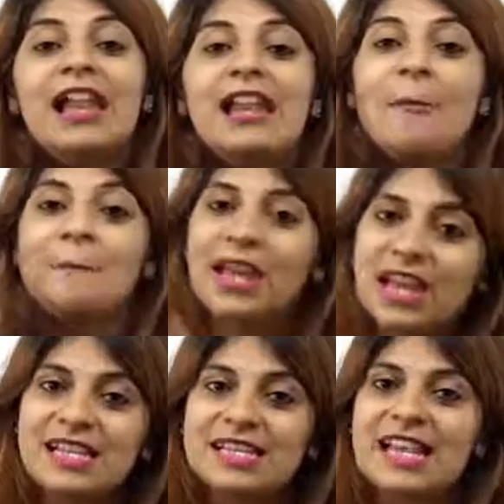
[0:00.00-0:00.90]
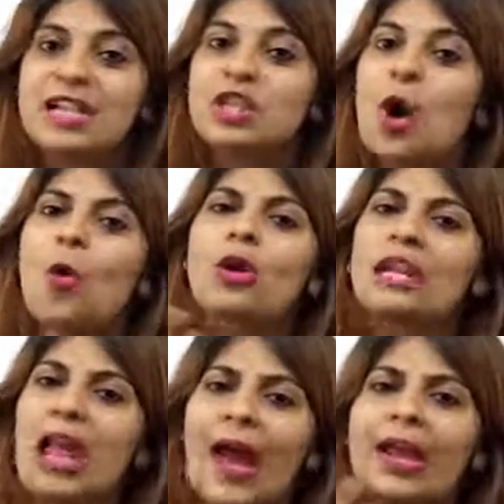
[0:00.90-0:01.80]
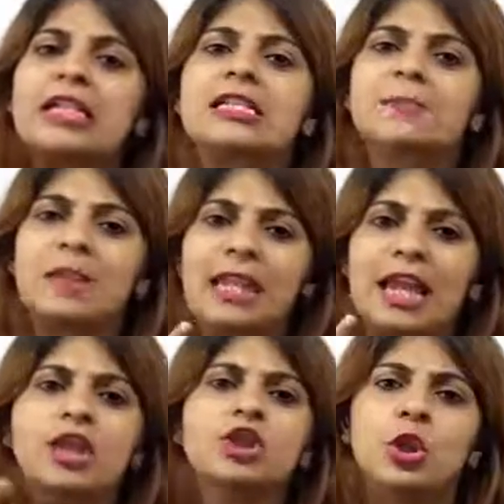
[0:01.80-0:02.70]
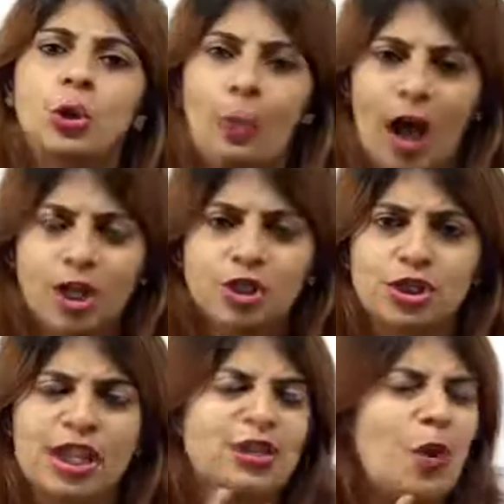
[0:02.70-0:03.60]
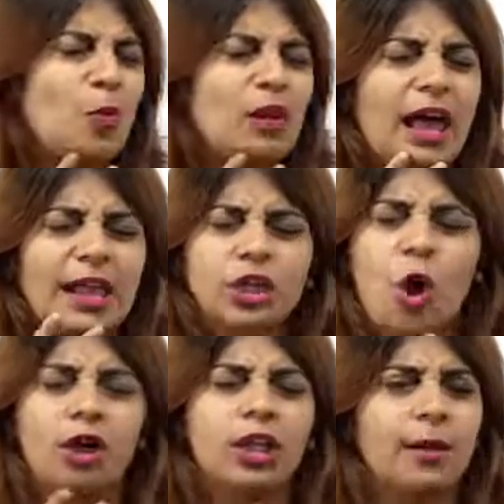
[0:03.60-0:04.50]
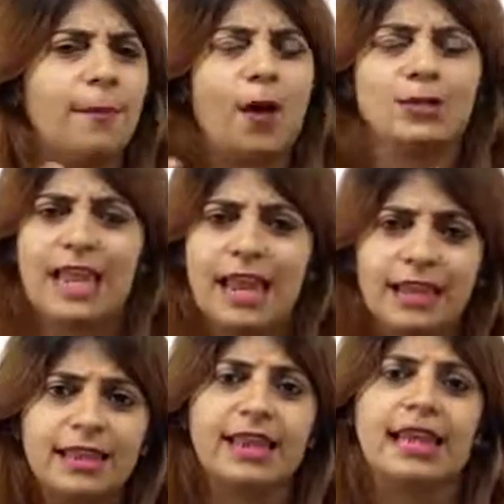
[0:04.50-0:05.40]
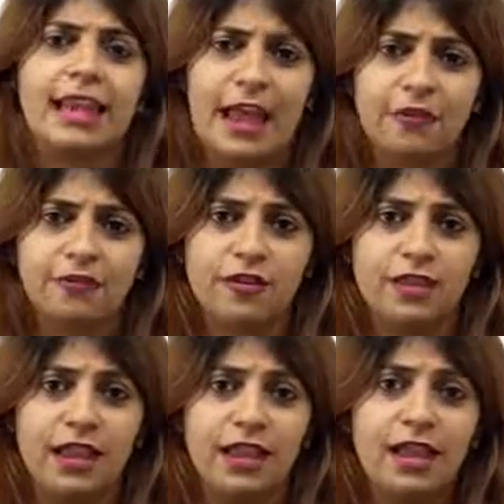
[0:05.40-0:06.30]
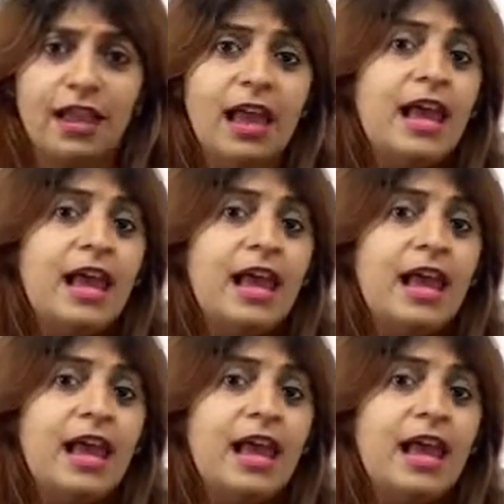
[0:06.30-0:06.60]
Now, because they don't like speaking too much, they don't like talking about anything and everything,